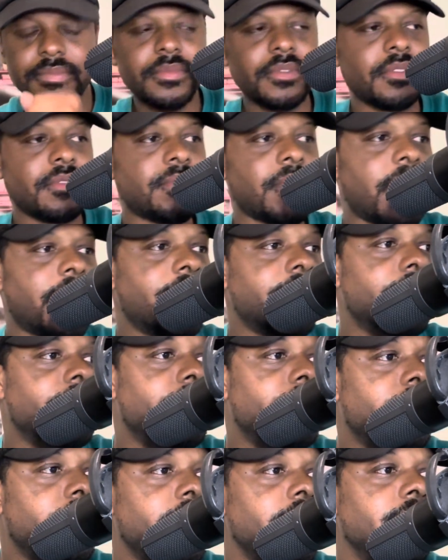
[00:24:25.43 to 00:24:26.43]
Right?
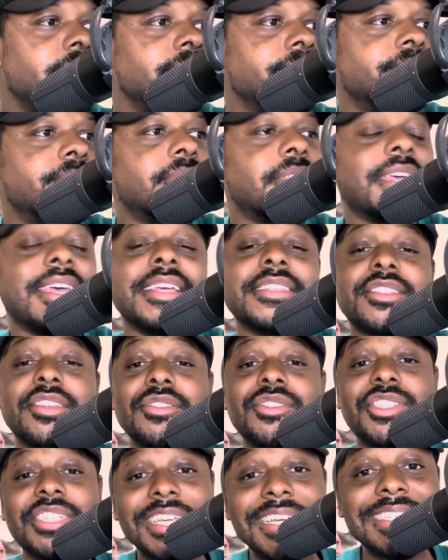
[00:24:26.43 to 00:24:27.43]
And so
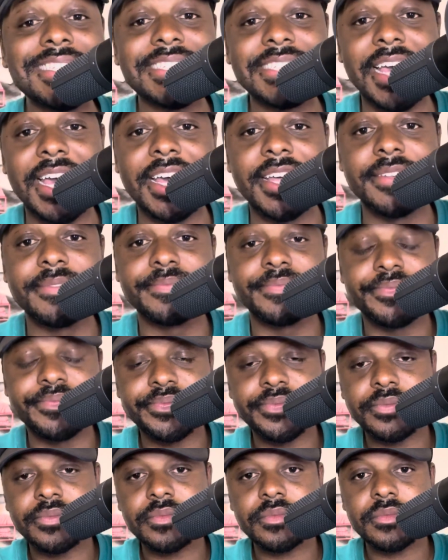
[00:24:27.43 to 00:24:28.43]
she said,
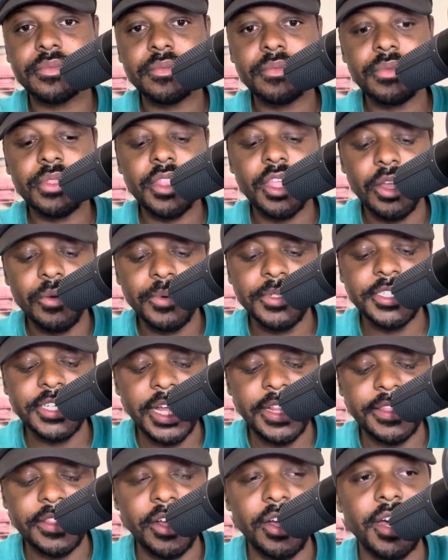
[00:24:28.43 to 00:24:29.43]
which I
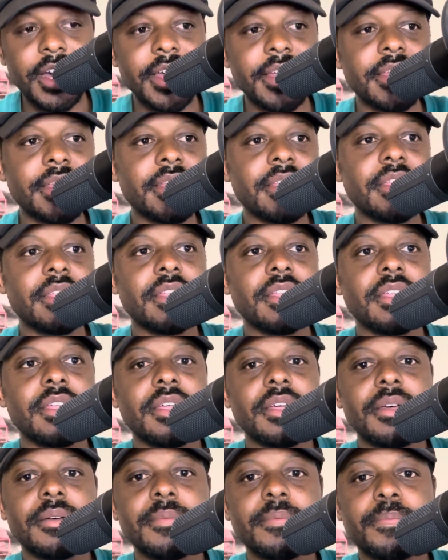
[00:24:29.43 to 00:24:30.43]
thought
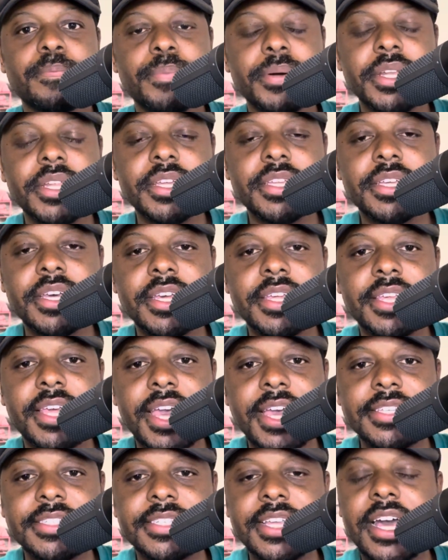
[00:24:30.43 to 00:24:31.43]
put a good
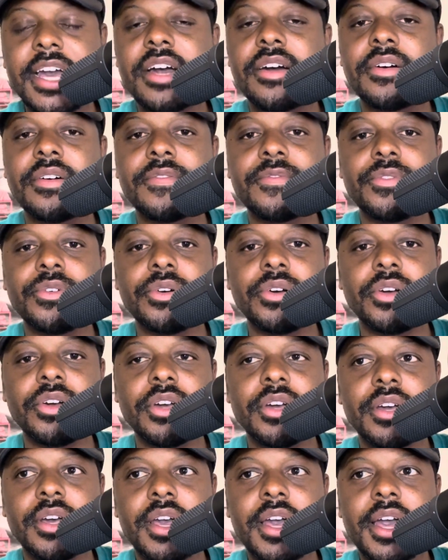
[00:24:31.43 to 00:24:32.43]
case out
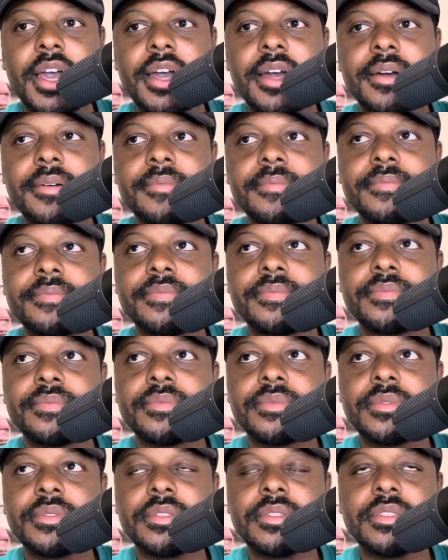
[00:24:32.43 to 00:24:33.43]
for
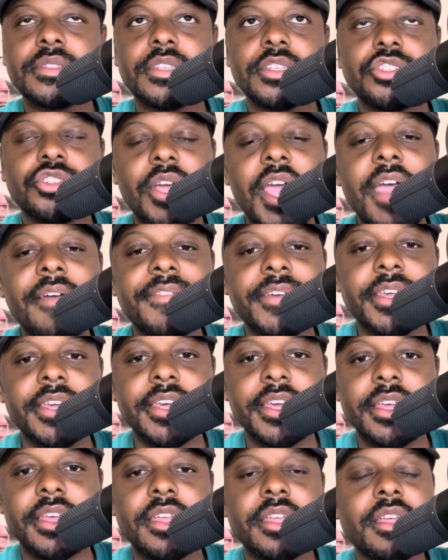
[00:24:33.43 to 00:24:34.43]
the
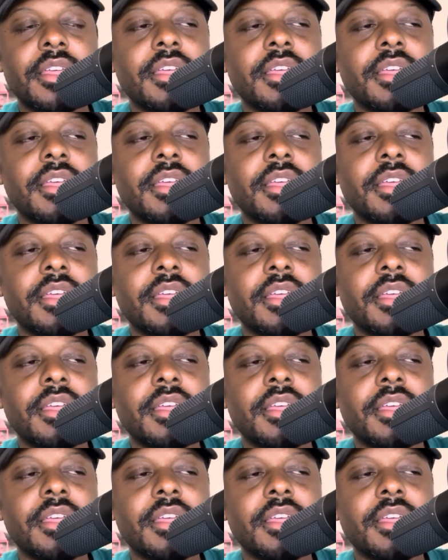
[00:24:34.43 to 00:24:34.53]
trafficking,